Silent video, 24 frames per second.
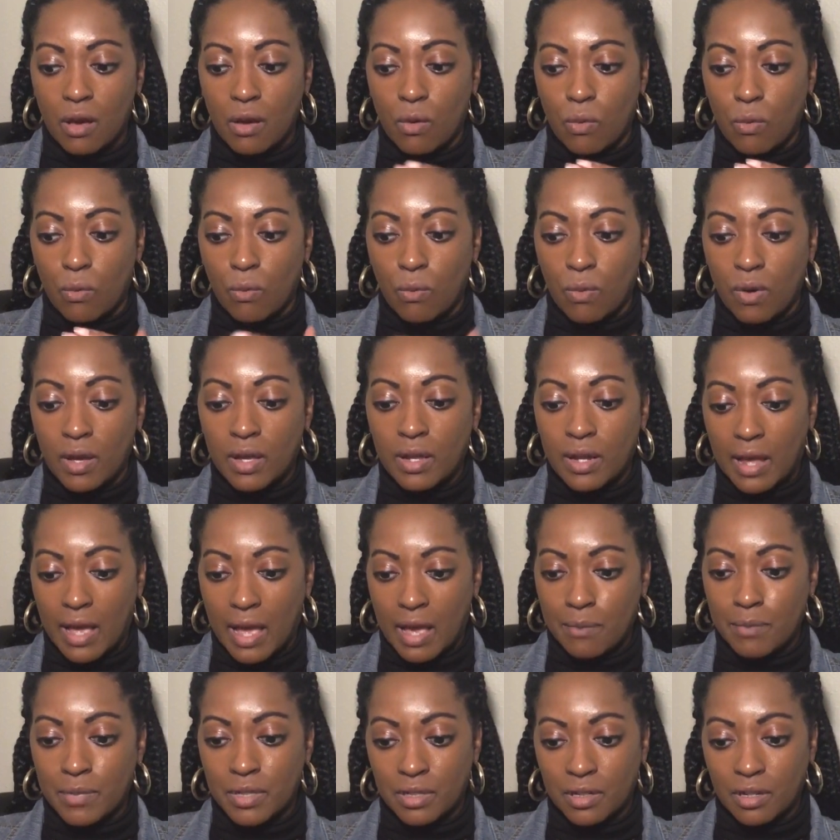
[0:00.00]
What
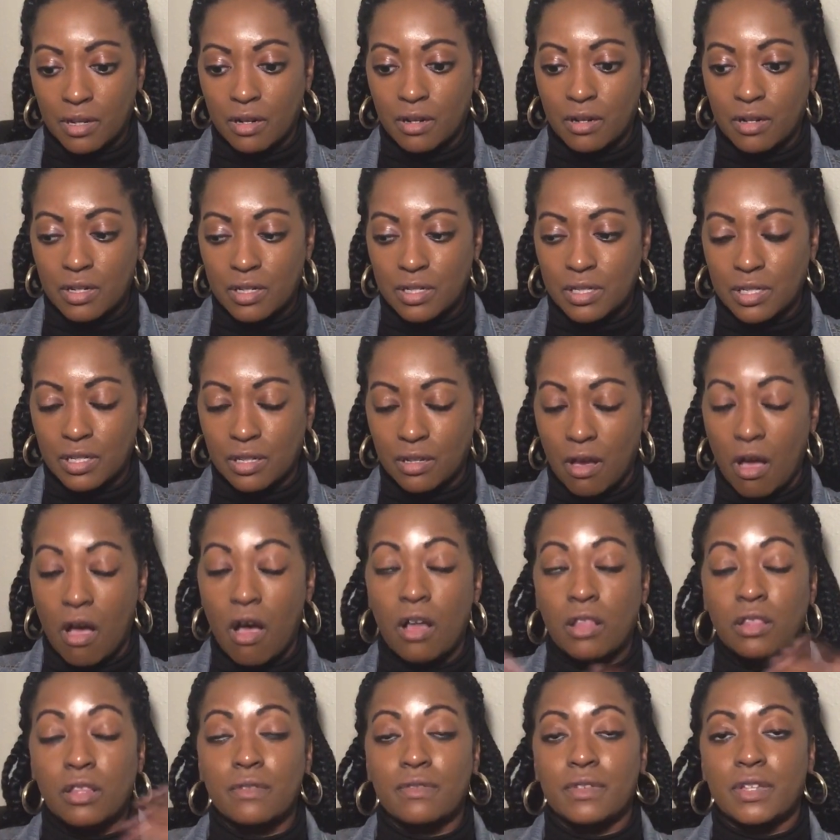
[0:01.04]
I'm encouraging
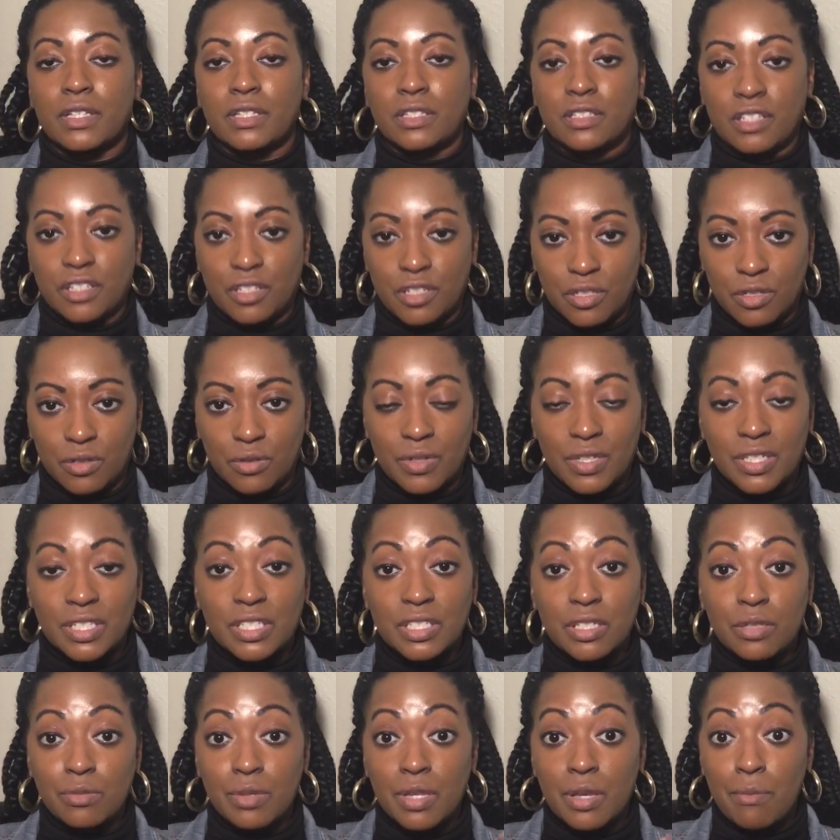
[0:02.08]
all of us to do is
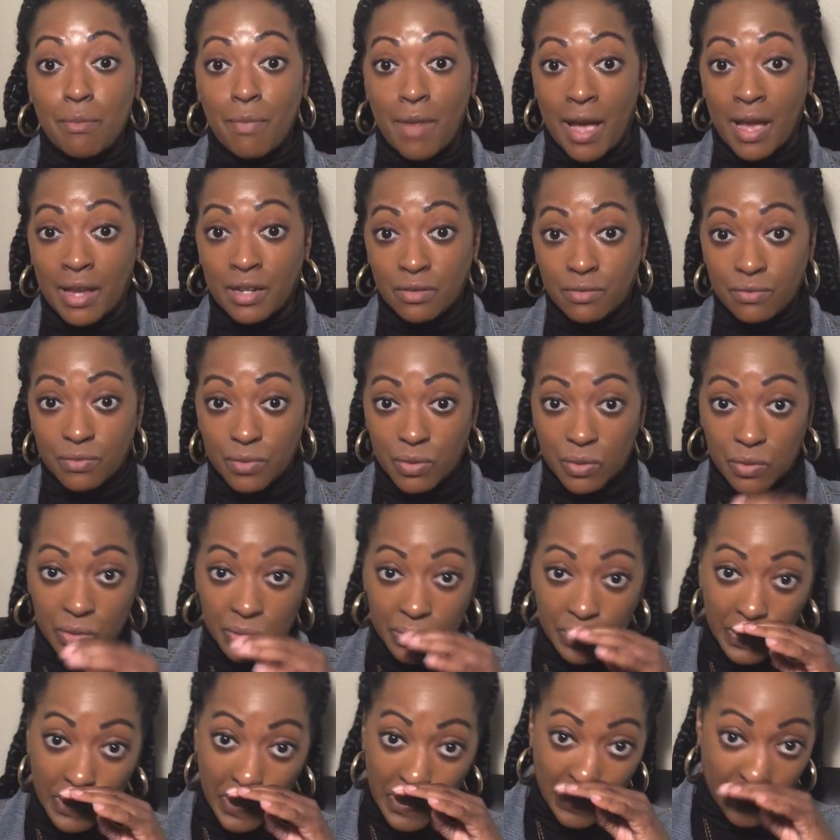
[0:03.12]
to be mindful
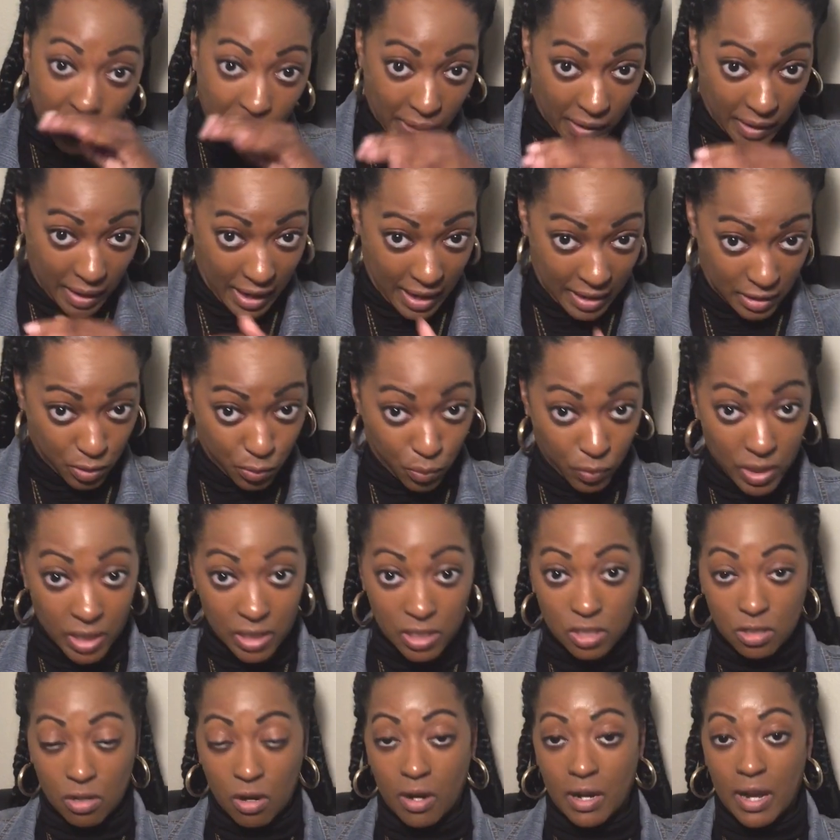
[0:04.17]
as we
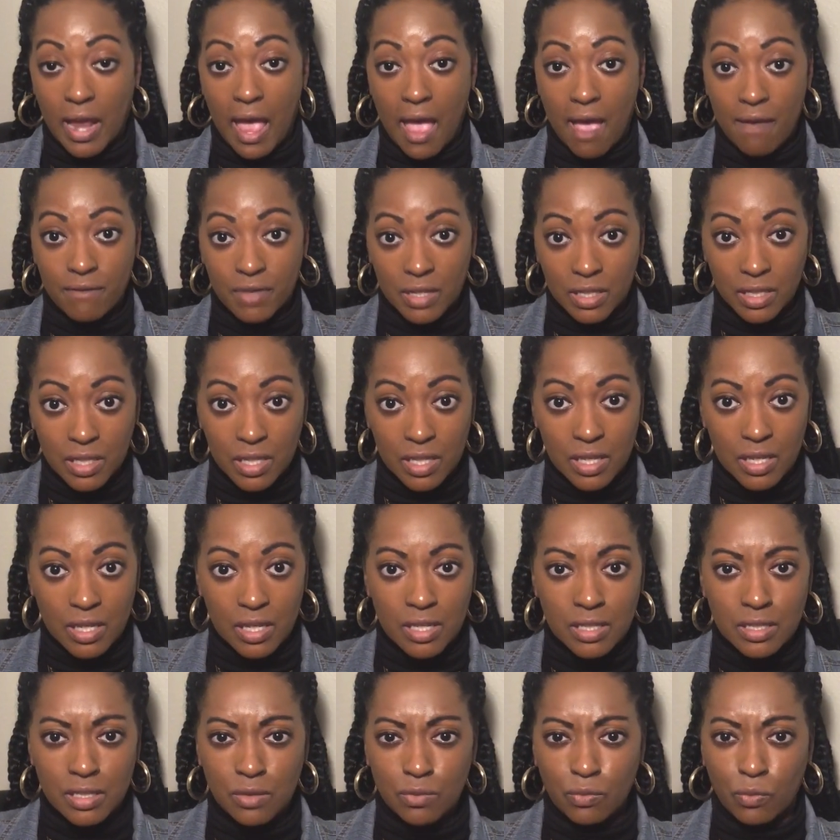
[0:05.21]
start having
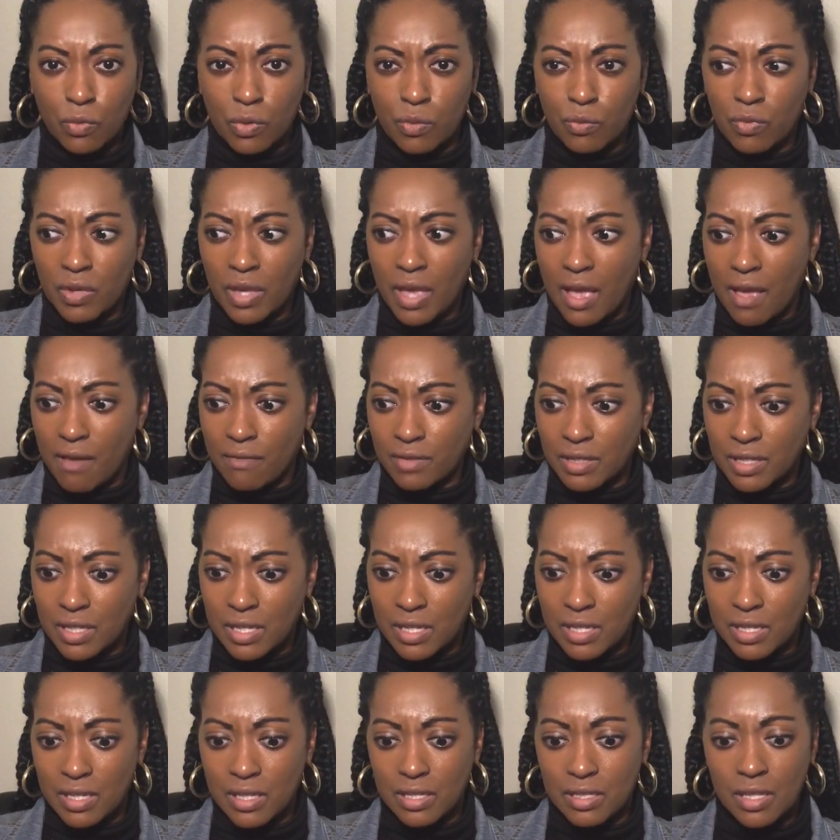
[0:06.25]
kids, and when we have
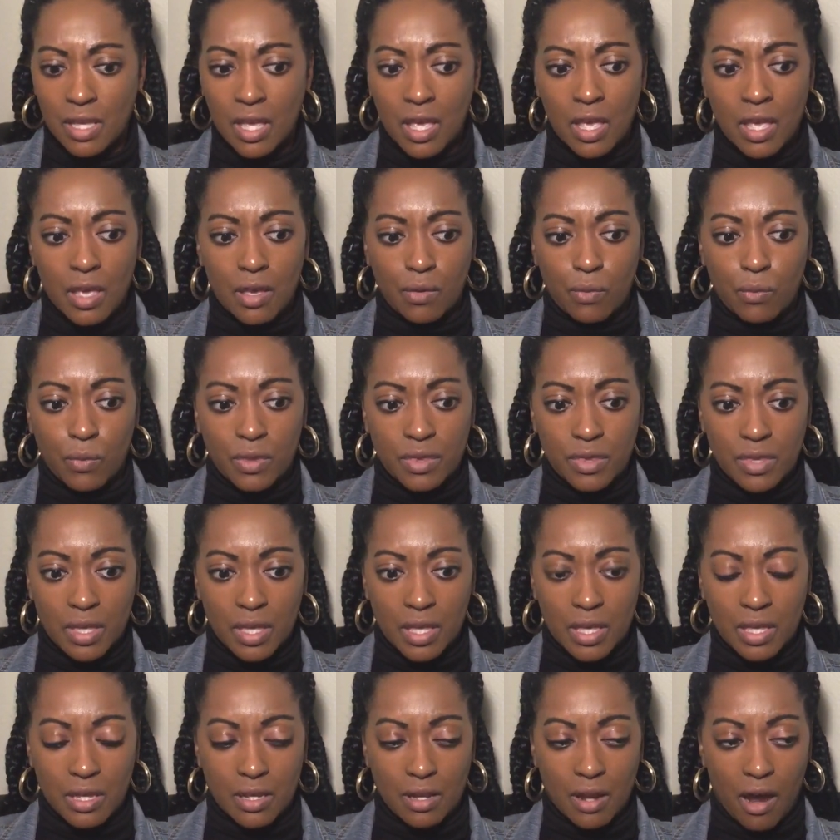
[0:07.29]
kids
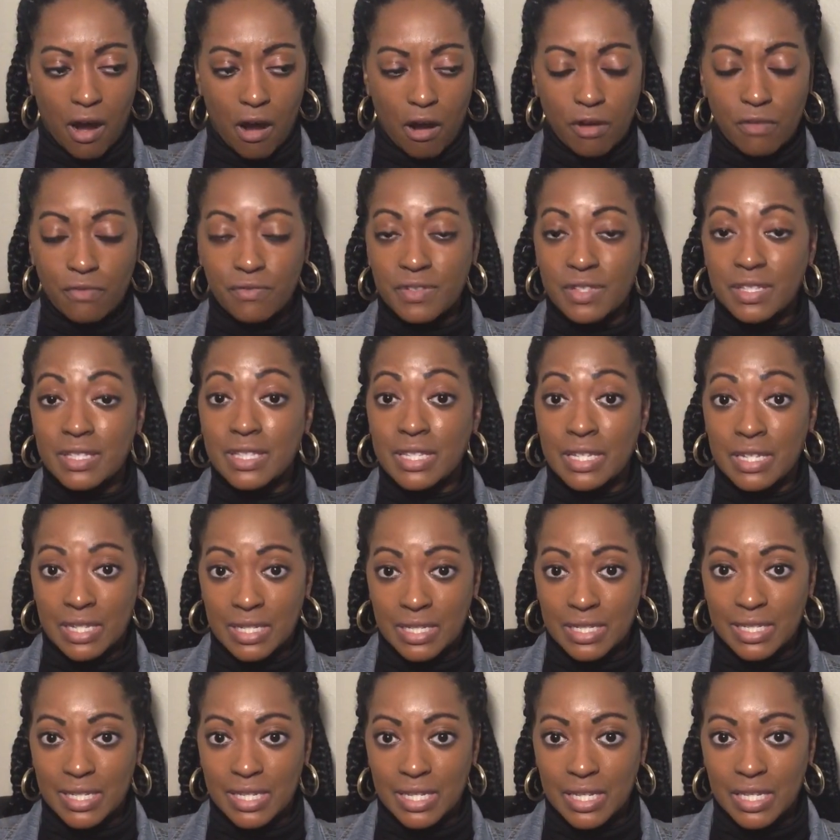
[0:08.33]
within our
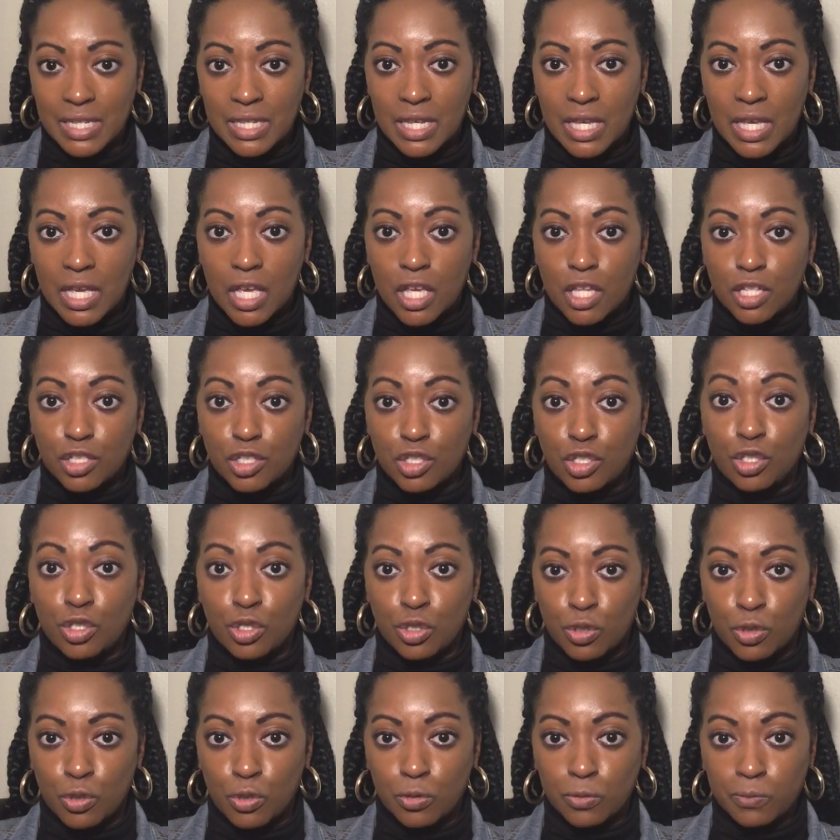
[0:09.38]
vicinity,
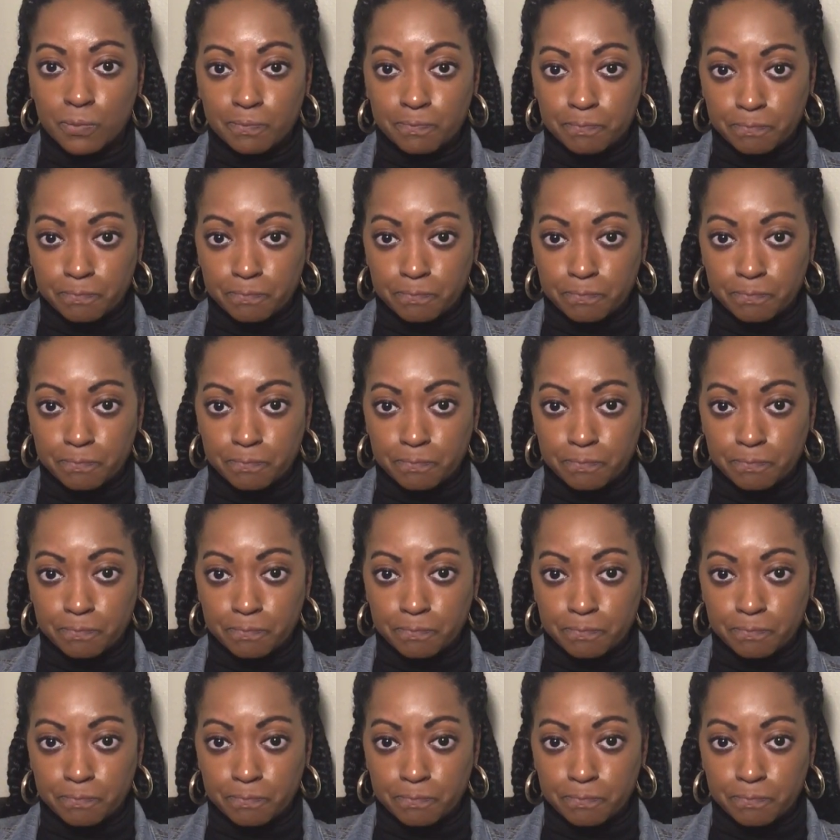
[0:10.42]
to